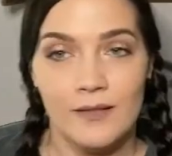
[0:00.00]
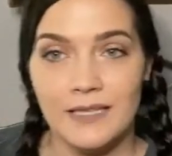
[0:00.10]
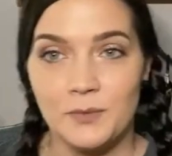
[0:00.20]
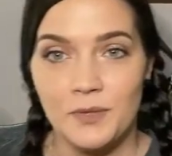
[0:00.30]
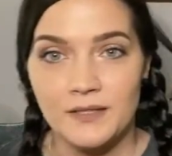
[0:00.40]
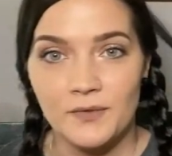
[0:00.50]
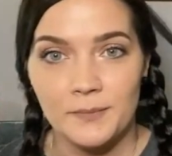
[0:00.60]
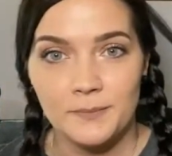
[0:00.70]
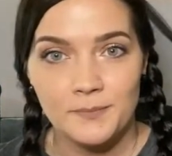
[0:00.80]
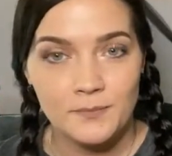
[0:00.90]
That's where that's from.
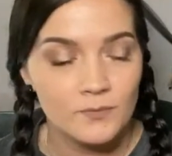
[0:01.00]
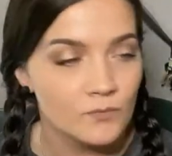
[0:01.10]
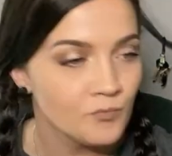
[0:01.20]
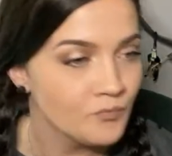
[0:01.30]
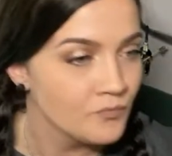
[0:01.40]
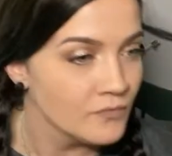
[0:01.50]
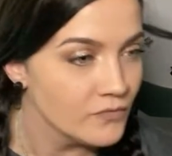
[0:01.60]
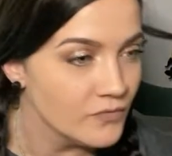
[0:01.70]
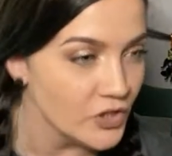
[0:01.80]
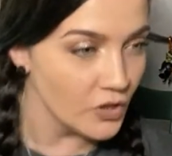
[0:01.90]
I think so.
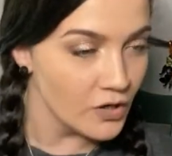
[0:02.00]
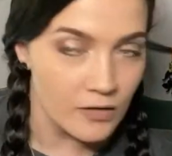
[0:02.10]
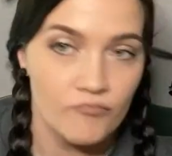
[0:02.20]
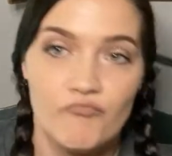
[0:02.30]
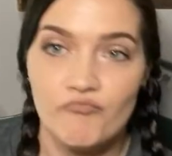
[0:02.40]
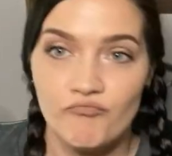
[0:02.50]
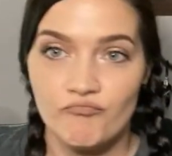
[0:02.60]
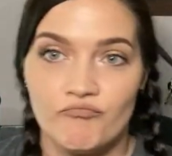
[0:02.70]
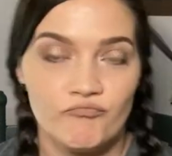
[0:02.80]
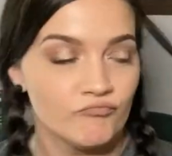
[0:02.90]
Chunk.
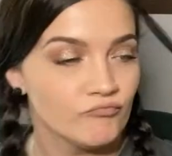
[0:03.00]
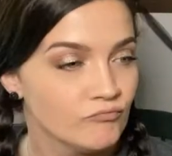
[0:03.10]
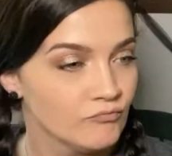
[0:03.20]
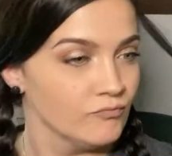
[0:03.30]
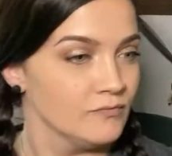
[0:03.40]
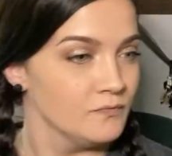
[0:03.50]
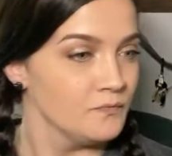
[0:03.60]
That's an '80s movie.